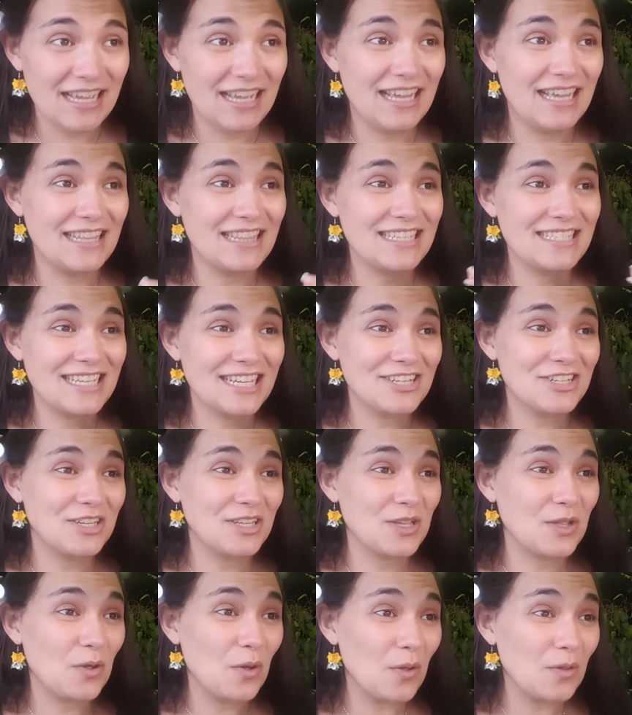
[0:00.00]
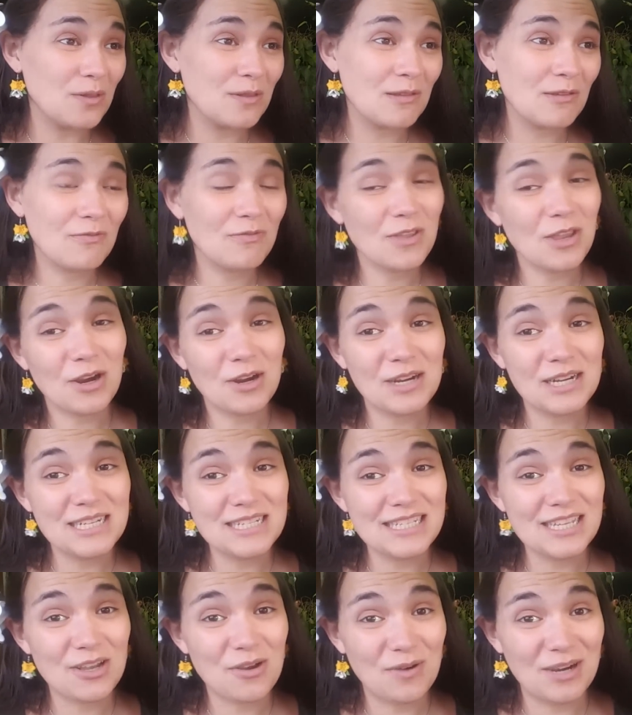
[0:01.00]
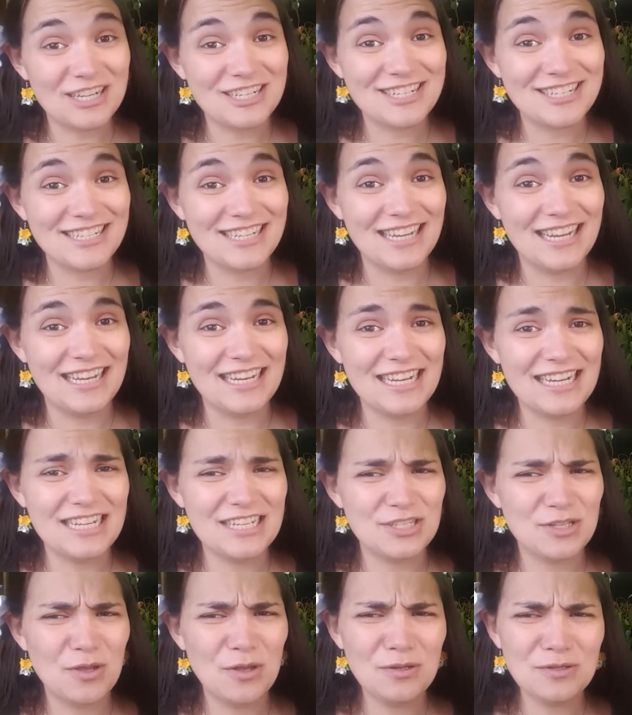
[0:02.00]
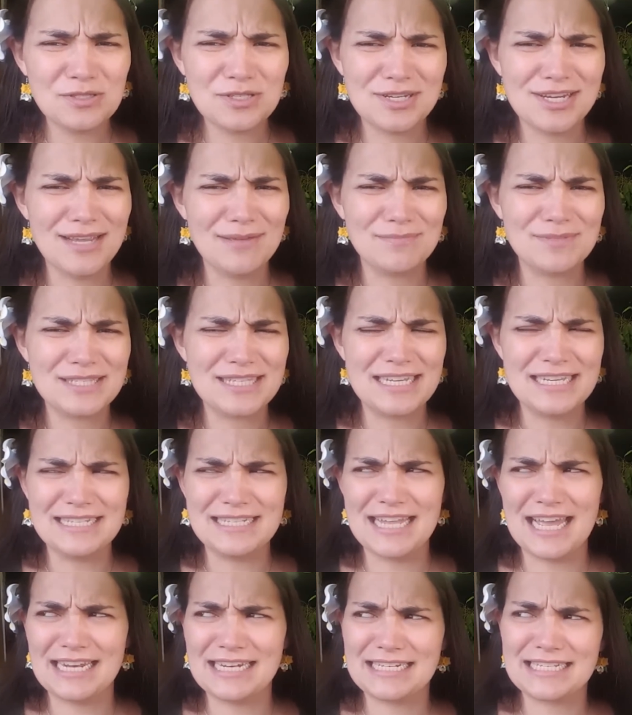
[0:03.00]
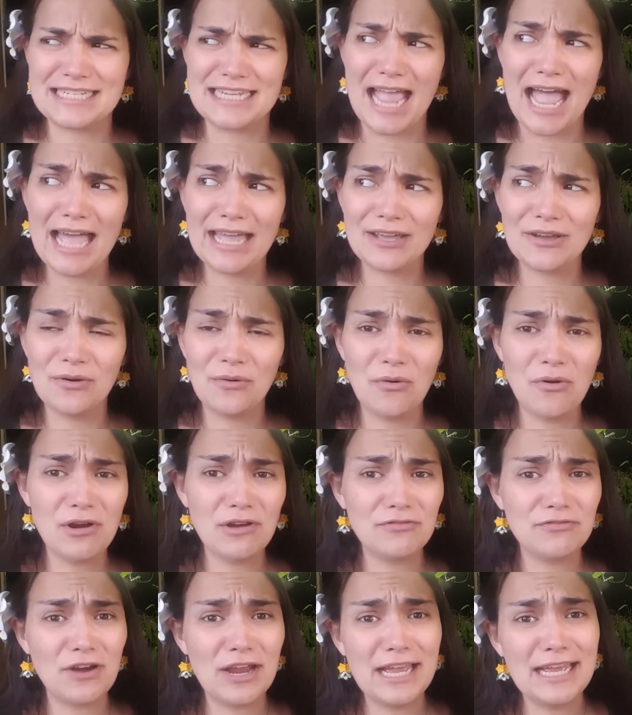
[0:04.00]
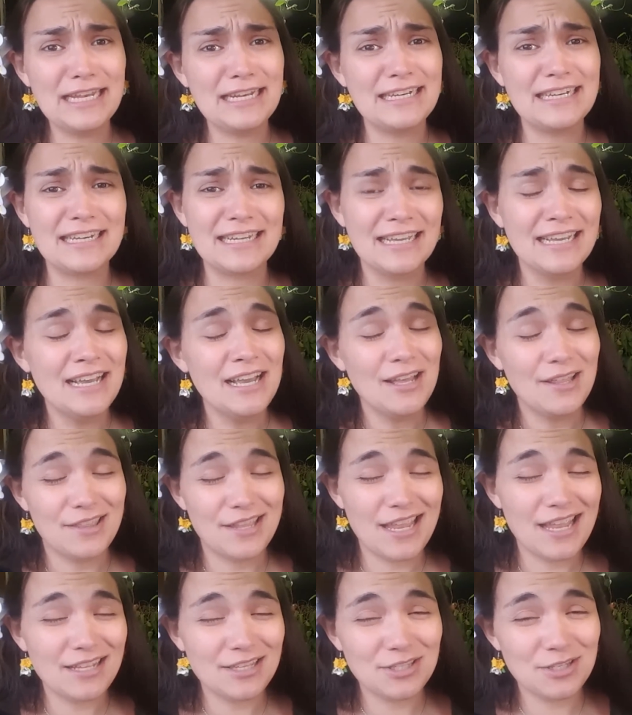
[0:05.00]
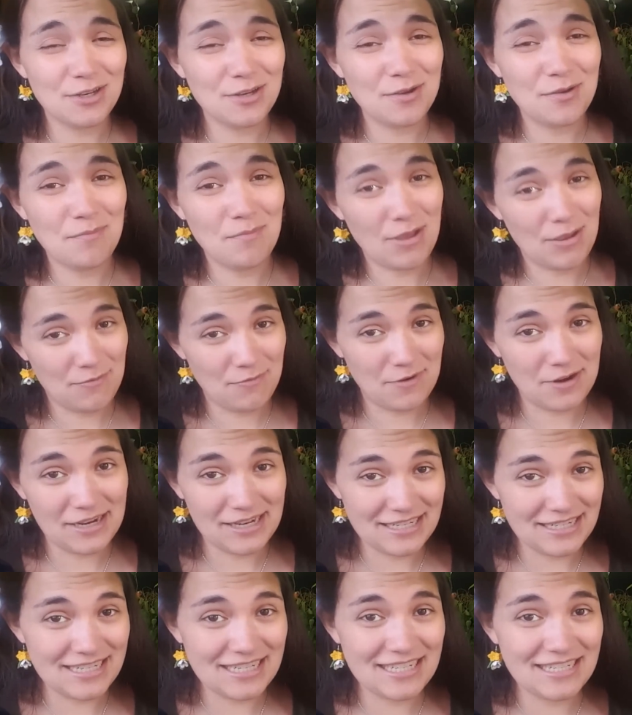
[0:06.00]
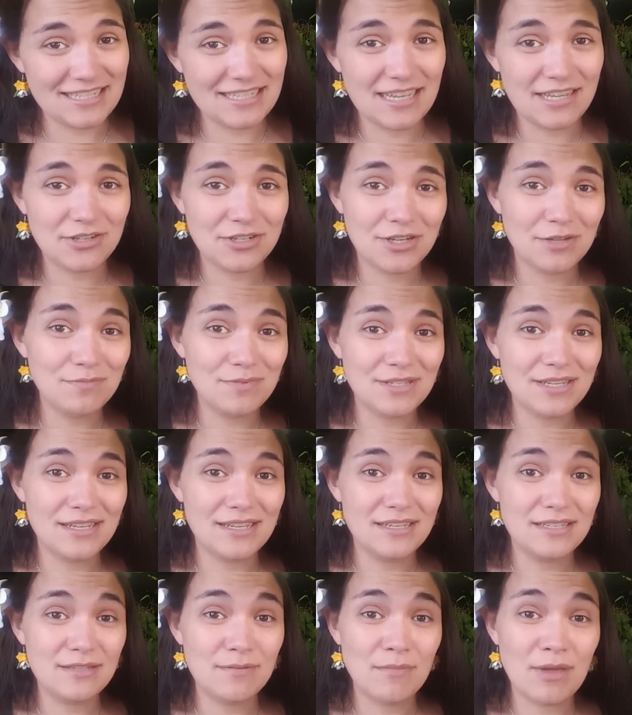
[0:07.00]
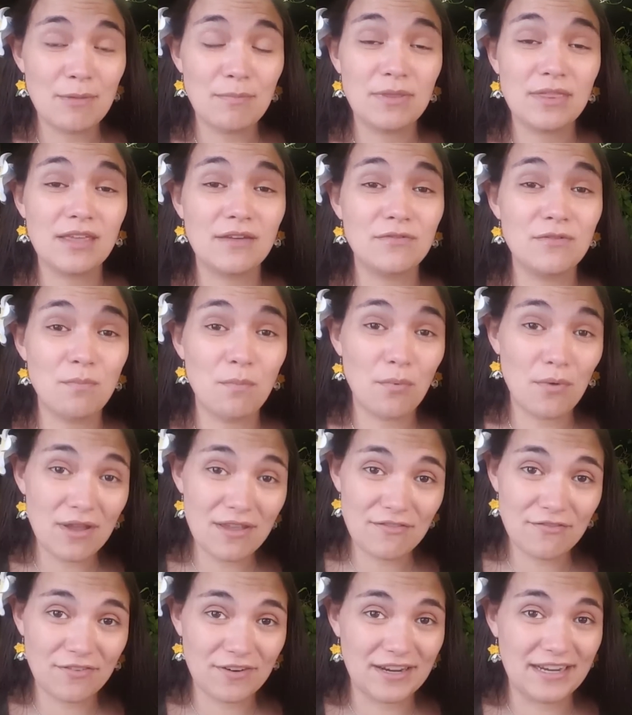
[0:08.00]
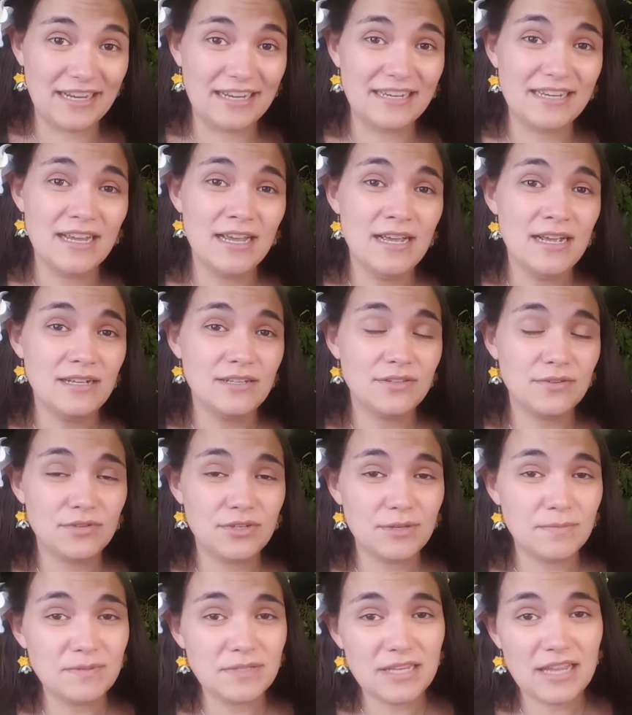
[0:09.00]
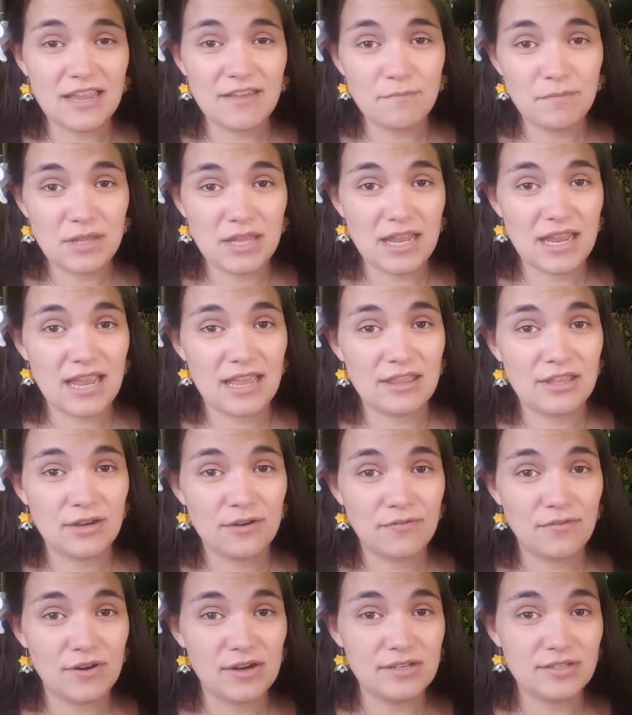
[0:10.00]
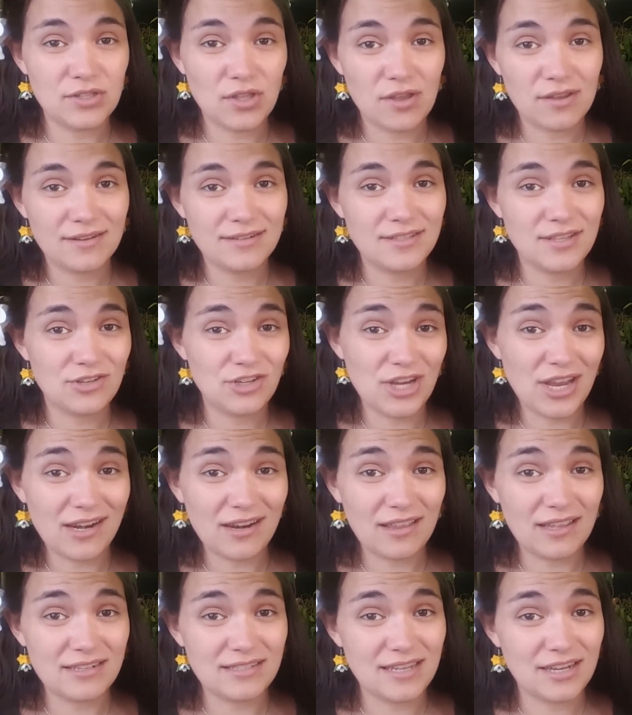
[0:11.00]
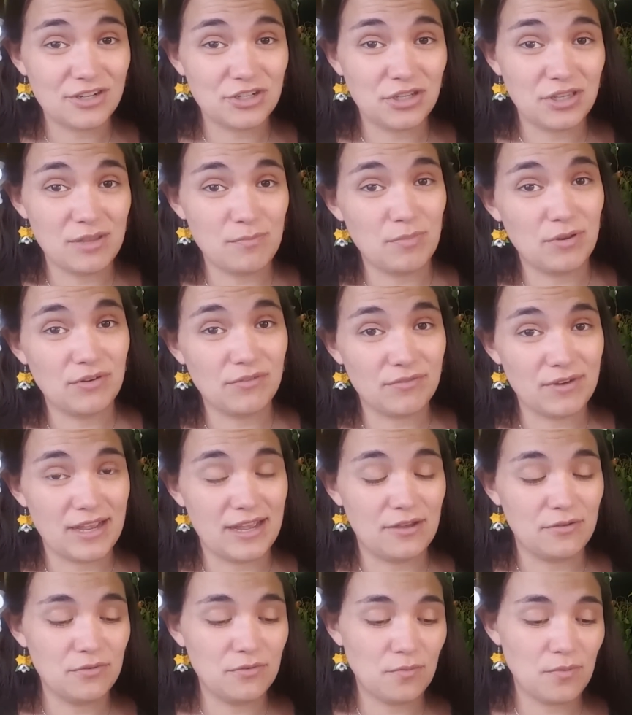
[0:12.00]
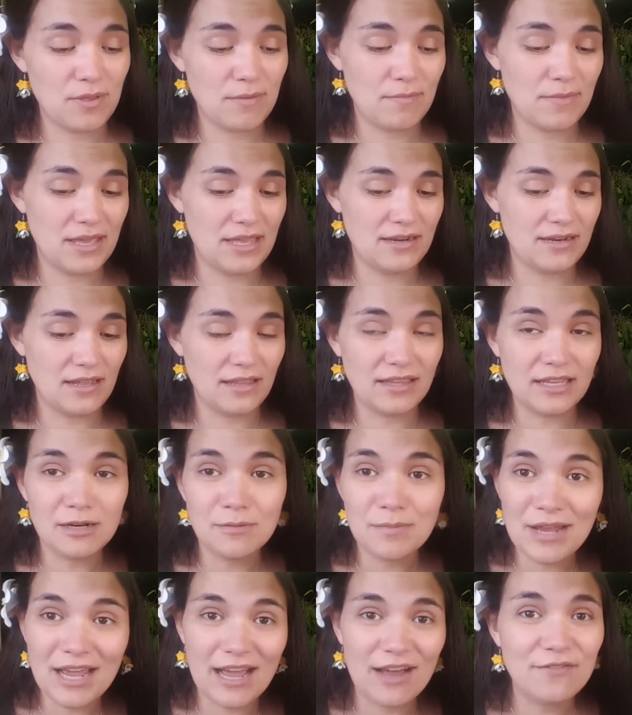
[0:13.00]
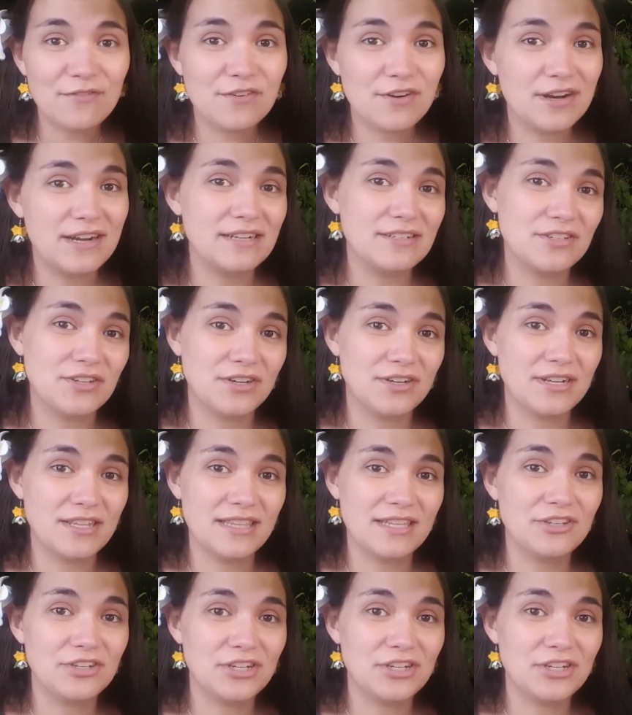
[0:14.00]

Uh, that's actually Golden Fury's question, is who's Chips? Is that a snack or a friend? The answer, my friend, is that Chips is my beloved boyfriend. So Chips and I have been together for as long as the channel has actually been around. We met a little bit after I started the